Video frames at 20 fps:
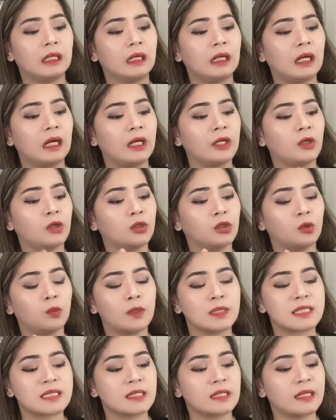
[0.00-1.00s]
I don't know
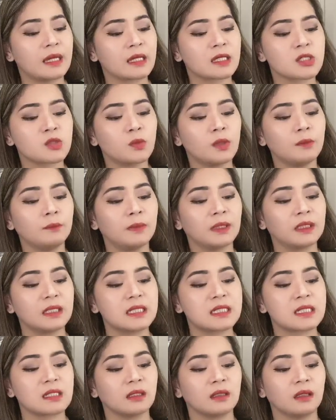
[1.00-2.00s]
what's the next one, but
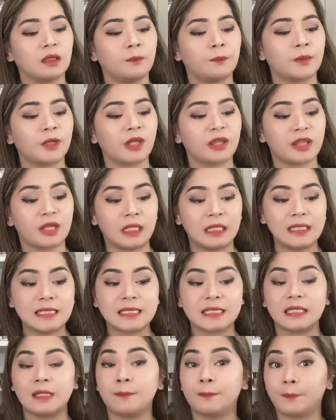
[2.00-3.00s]
it's a number 3
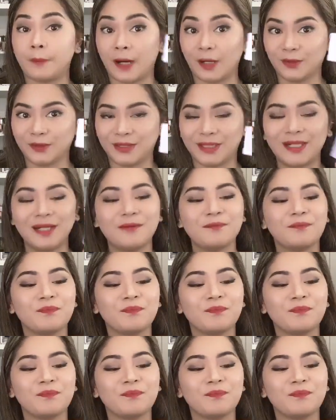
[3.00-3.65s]
sleep powder,